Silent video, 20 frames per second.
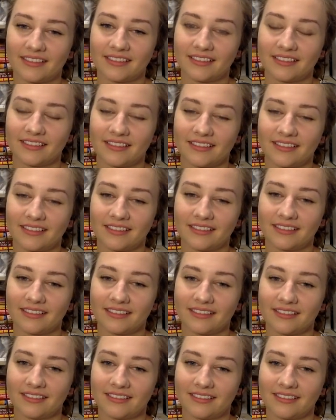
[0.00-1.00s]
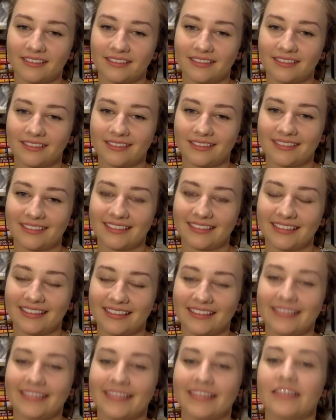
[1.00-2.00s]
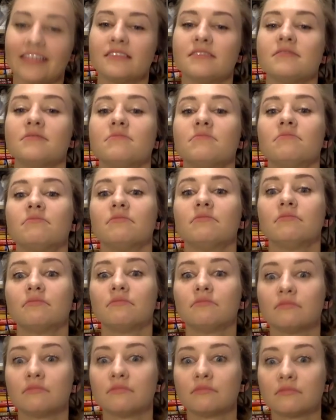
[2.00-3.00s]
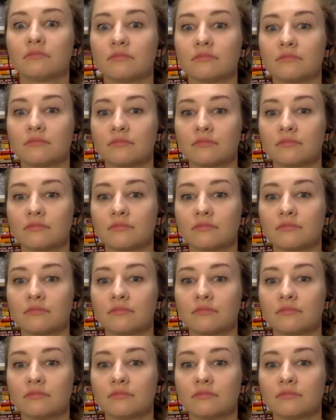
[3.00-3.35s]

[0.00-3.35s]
(silent)